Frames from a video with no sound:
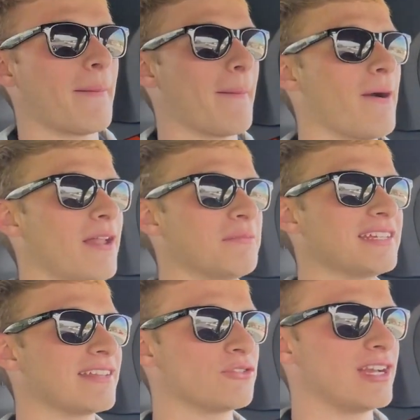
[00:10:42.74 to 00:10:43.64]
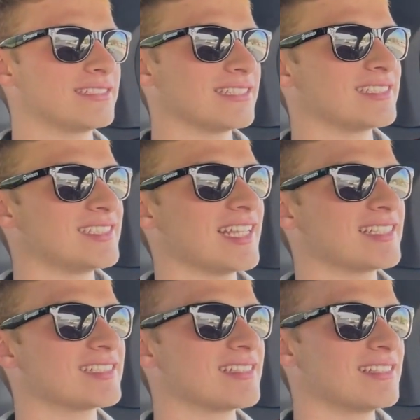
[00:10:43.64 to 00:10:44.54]
Hold on, let me give you guys a
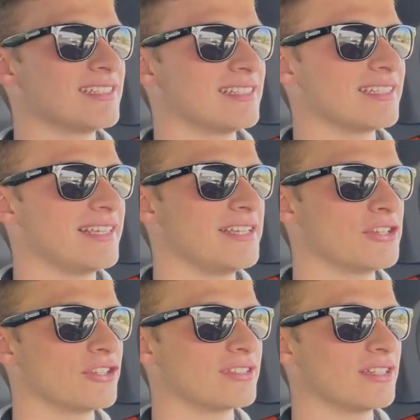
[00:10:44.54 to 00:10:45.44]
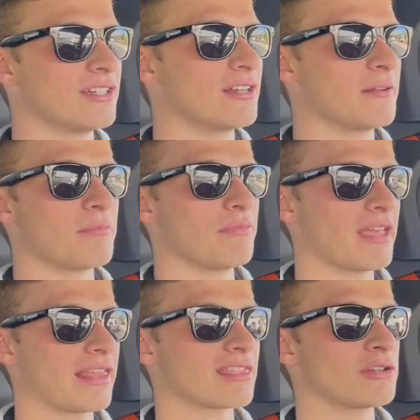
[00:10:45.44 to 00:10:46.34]
6th gear to
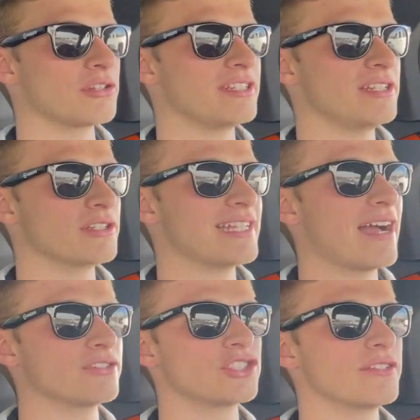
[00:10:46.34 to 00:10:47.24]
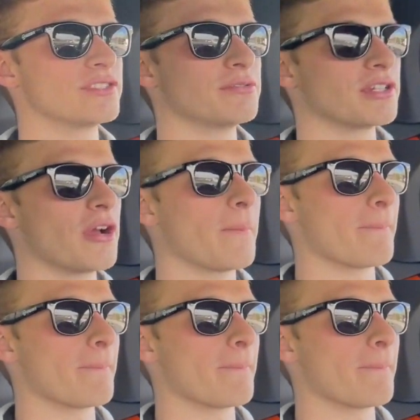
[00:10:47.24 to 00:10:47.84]
like 3rd gear downshifts. Here we go.